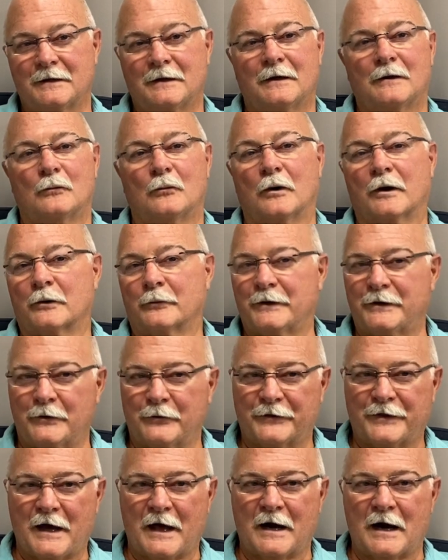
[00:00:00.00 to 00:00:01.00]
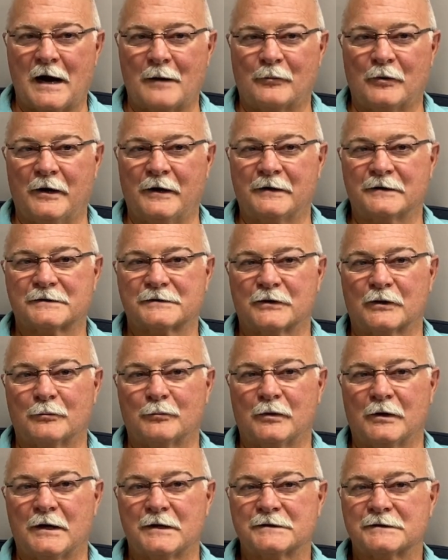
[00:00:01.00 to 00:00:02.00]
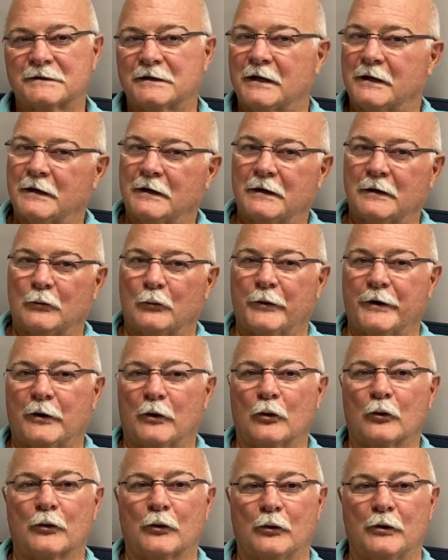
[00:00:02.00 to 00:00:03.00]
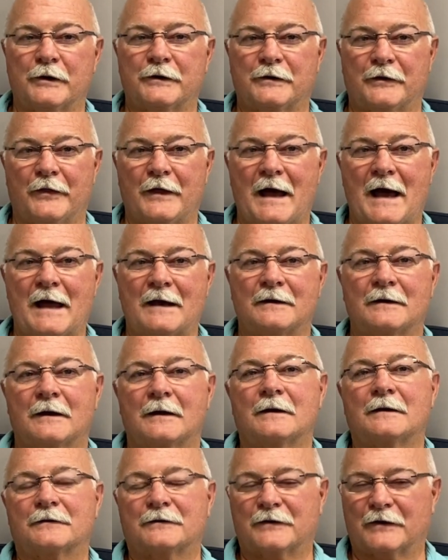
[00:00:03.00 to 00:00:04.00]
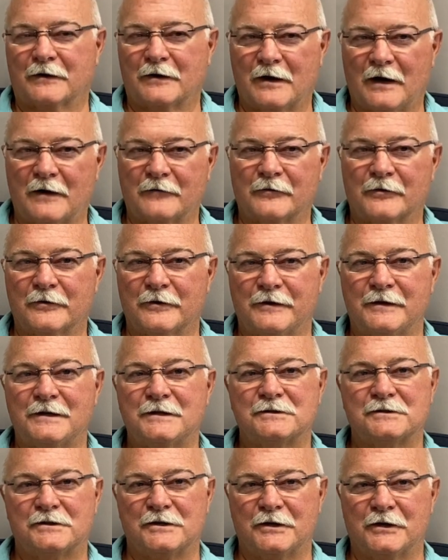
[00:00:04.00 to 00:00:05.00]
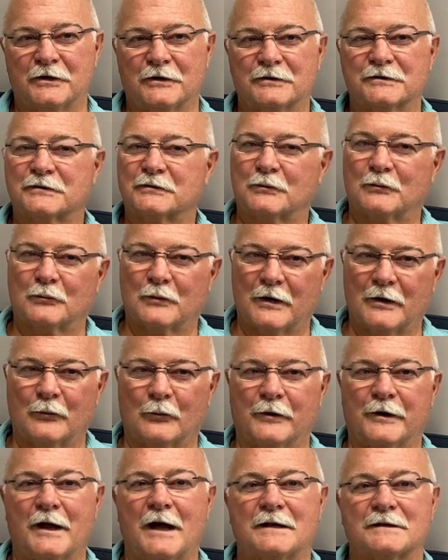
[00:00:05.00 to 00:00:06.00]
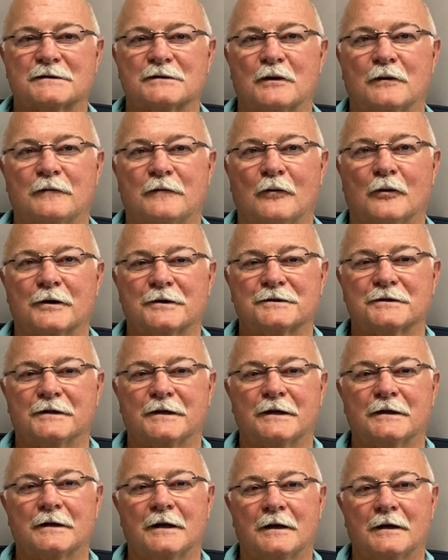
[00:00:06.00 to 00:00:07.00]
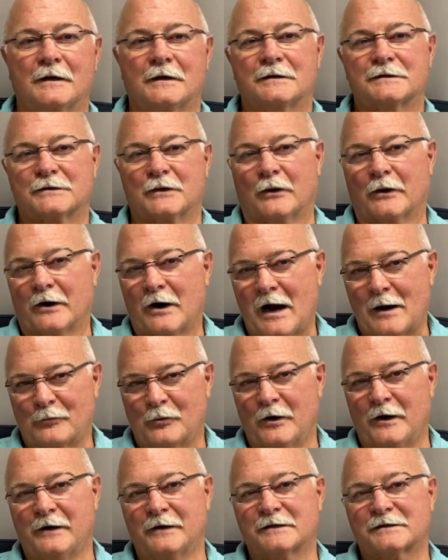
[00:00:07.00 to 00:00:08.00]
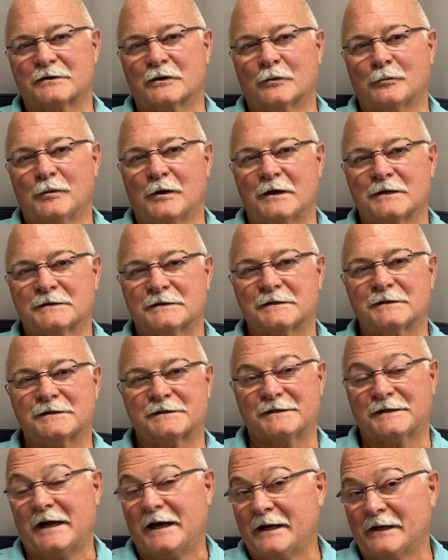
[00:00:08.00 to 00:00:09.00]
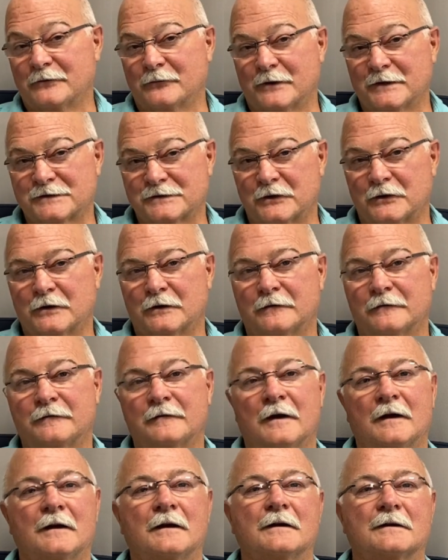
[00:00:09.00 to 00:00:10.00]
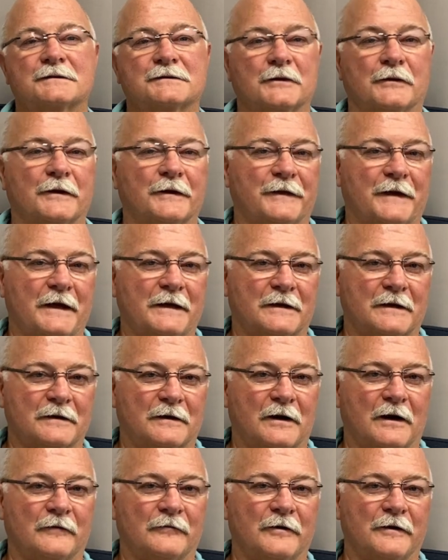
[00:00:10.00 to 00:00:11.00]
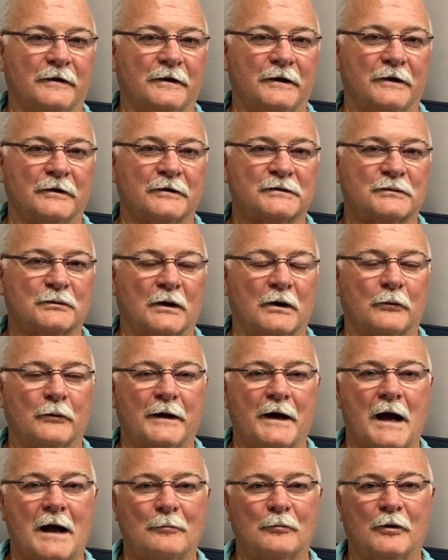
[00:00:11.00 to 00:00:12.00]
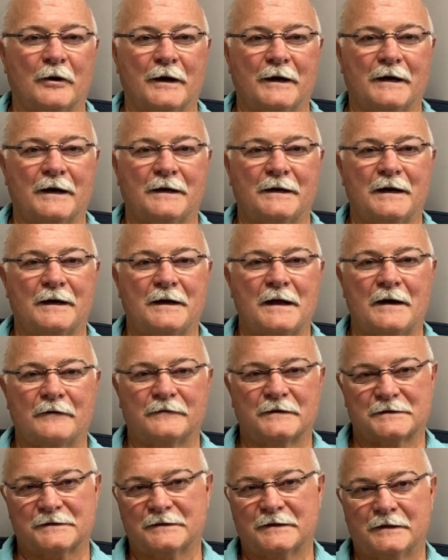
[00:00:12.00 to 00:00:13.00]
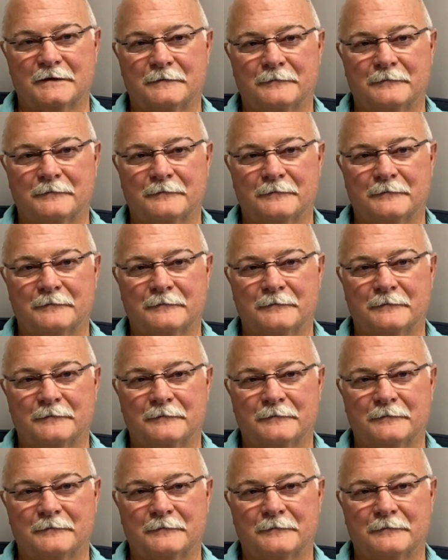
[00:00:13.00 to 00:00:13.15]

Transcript: What do we do with that operating surplus? We hold on to that to cover these years where we're not so fortunate. So our operating surpluses stay in reserve so that they can cover the years where we operate at a deficit.